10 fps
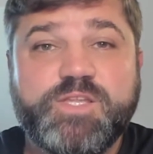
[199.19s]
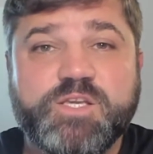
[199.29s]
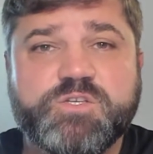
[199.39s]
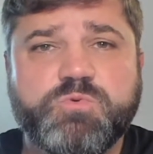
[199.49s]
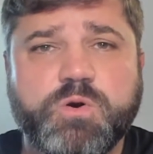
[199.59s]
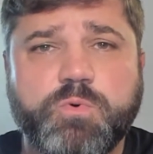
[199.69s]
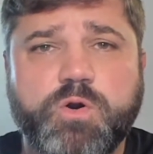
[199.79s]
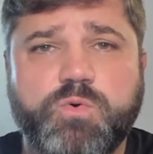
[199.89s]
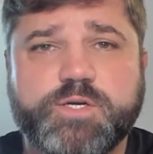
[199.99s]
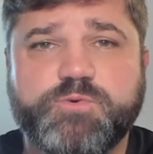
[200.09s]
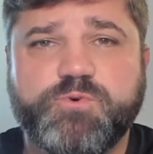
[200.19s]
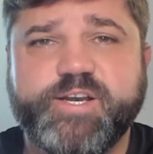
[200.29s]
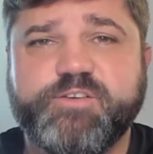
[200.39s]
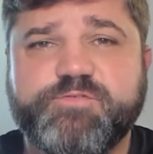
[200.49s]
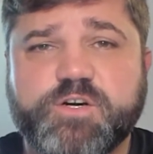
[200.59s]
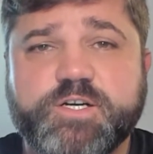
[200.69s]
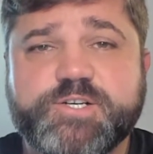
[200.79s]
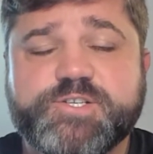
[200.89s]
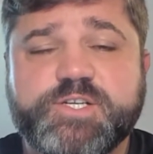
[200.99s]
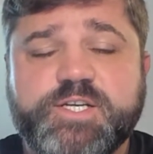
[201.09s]
is where we're going to read
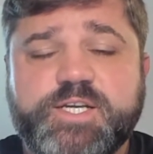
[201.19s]
first.